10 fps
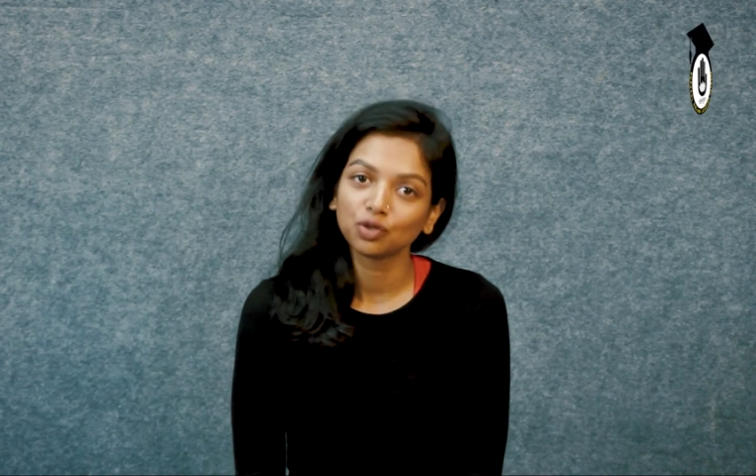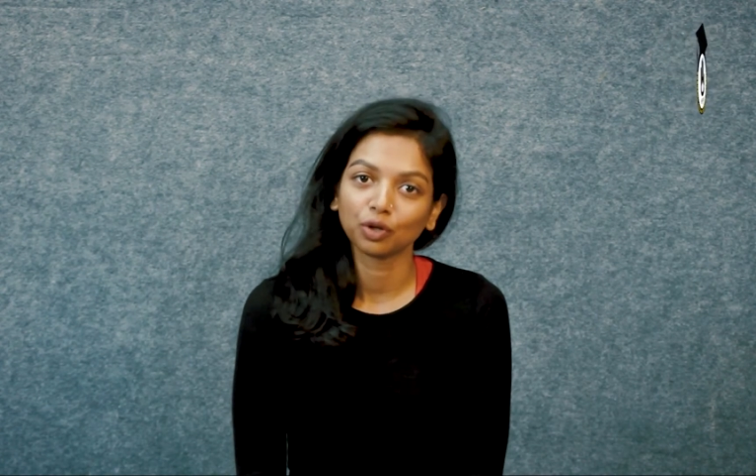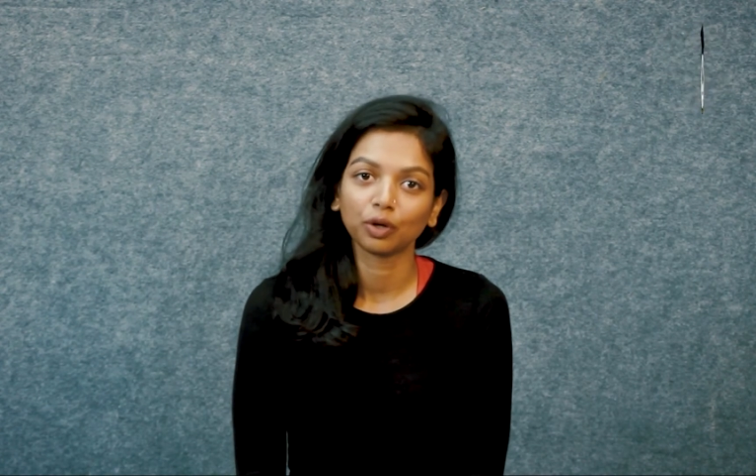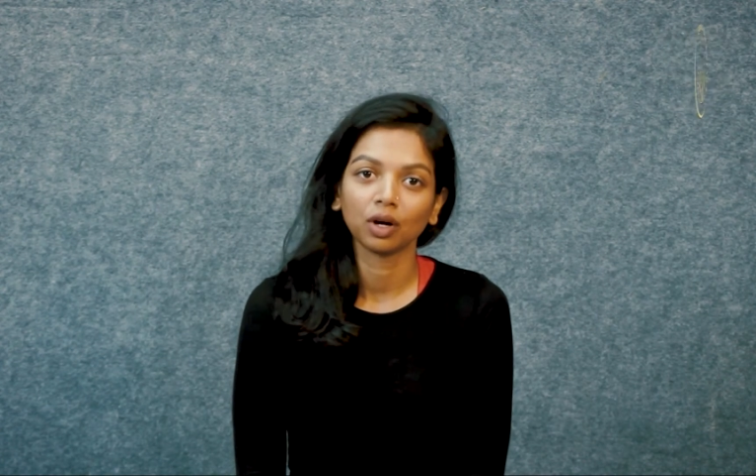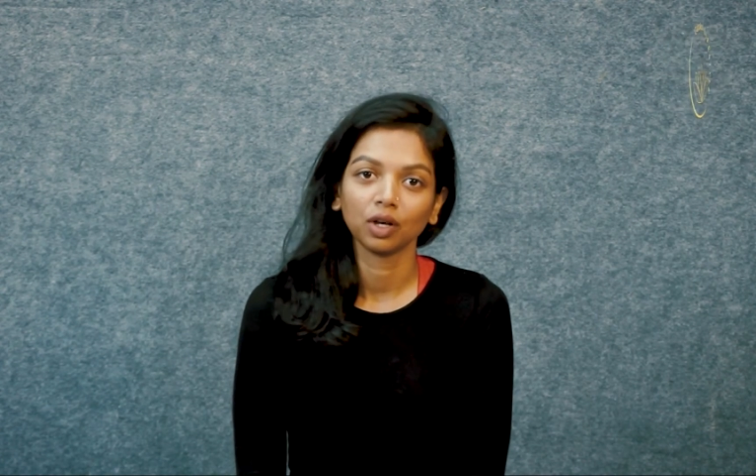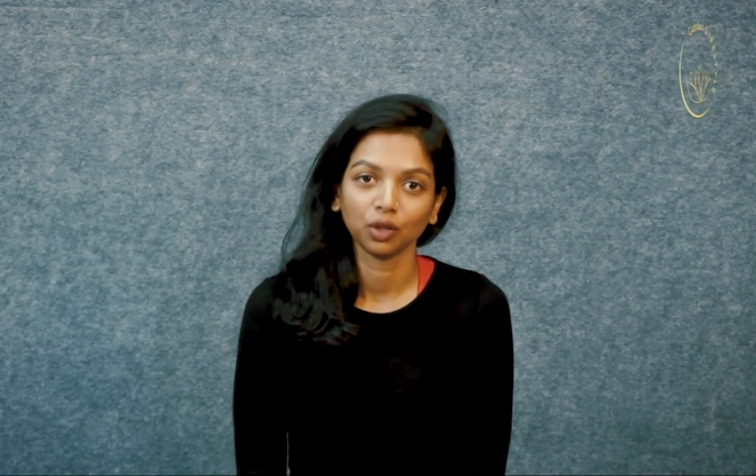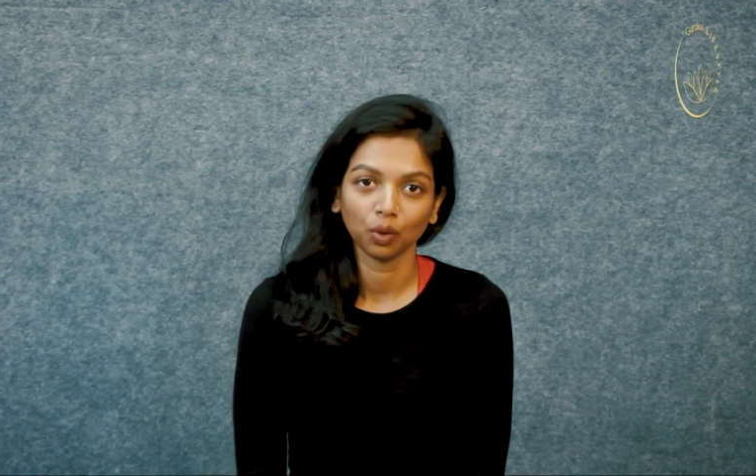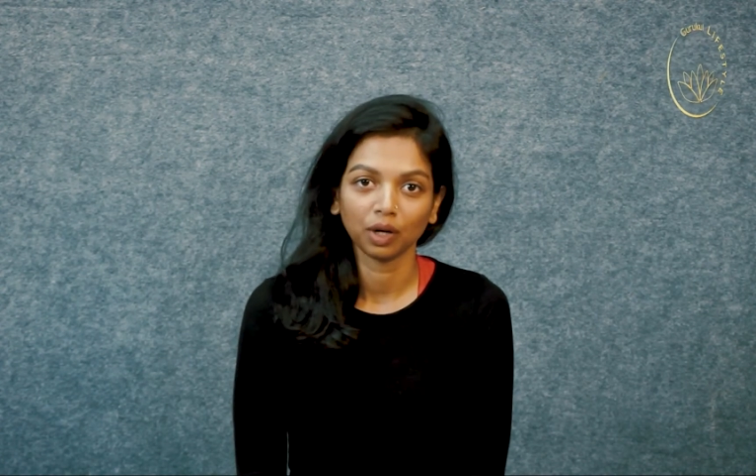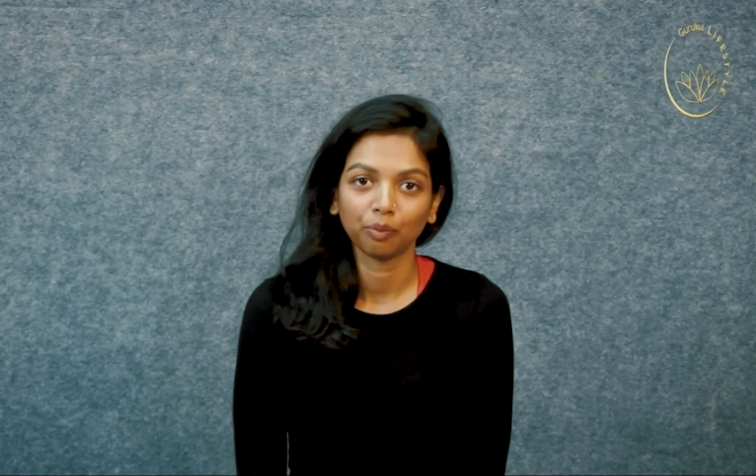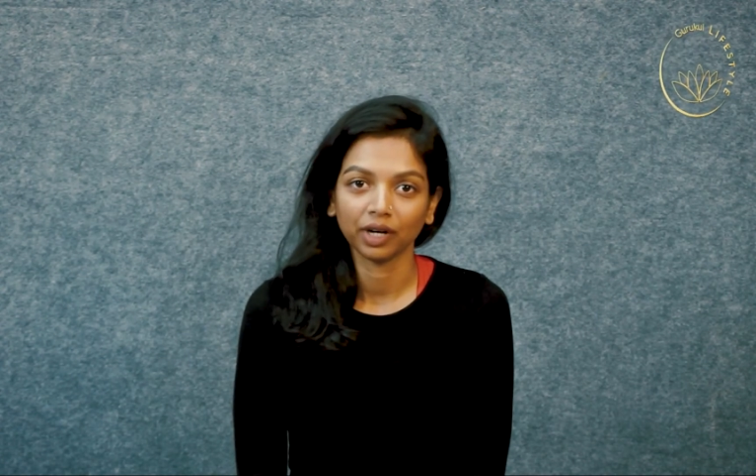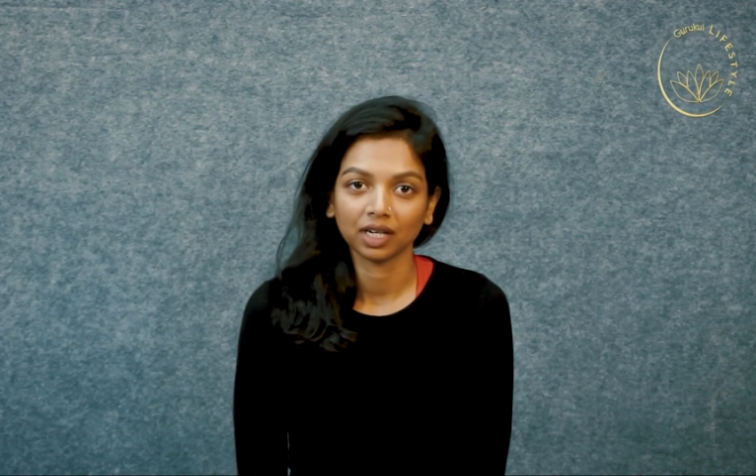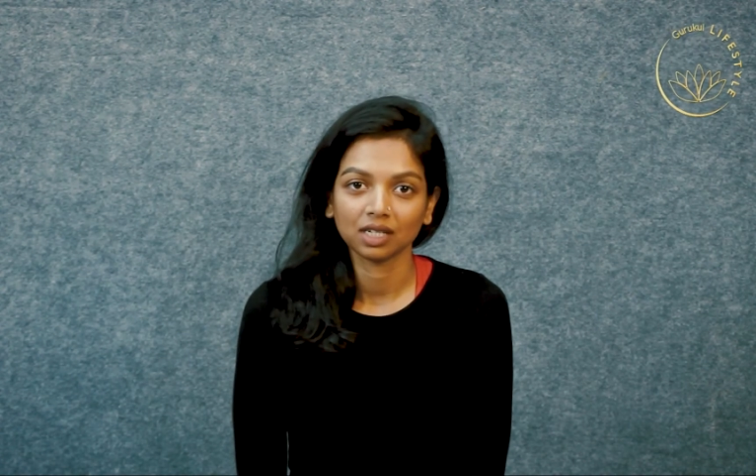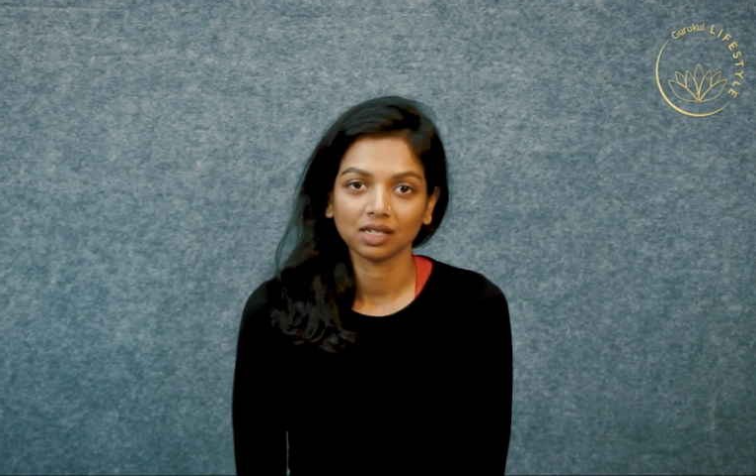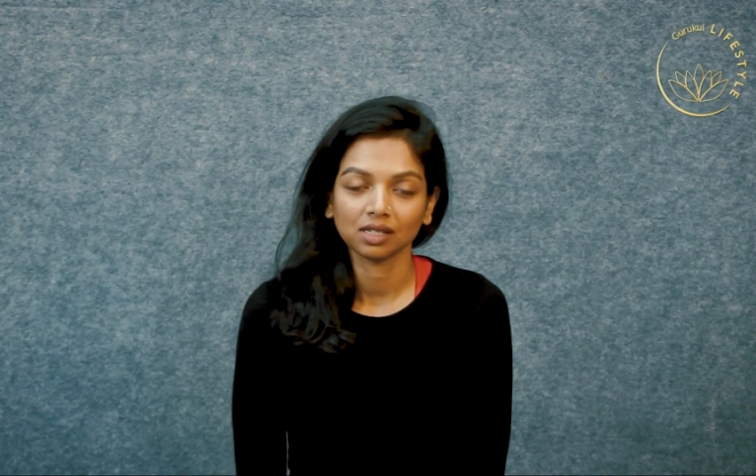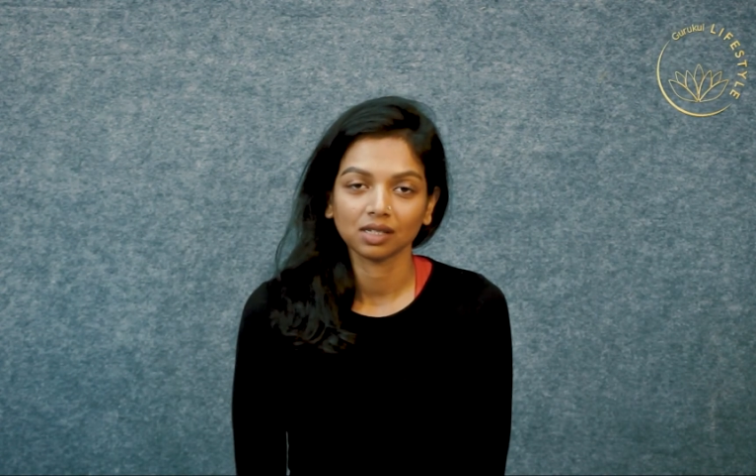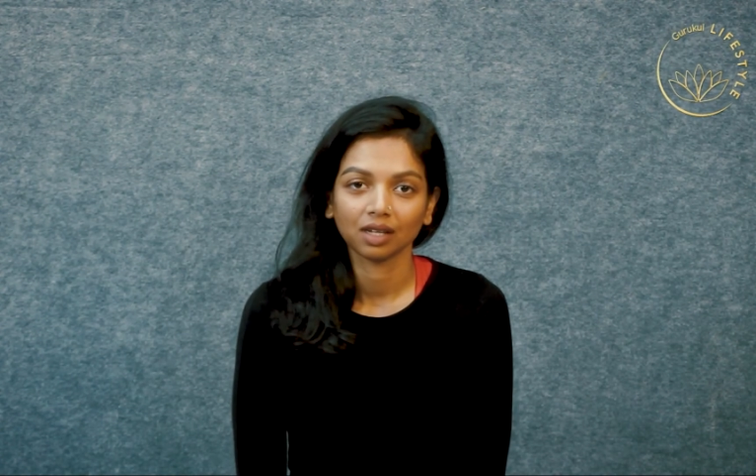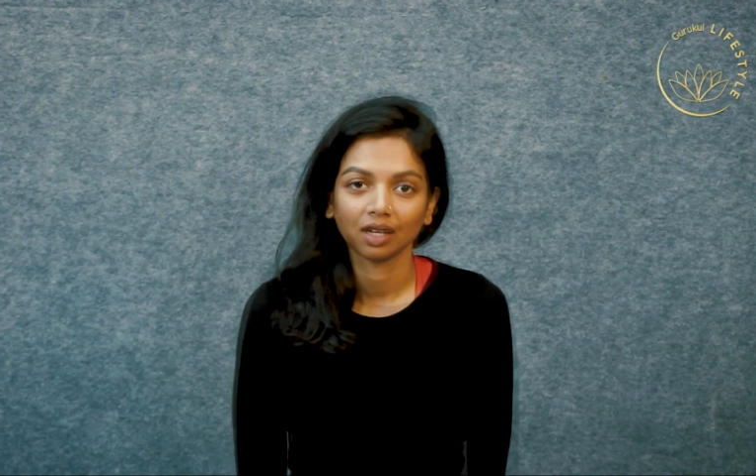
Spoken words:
your yoga practice.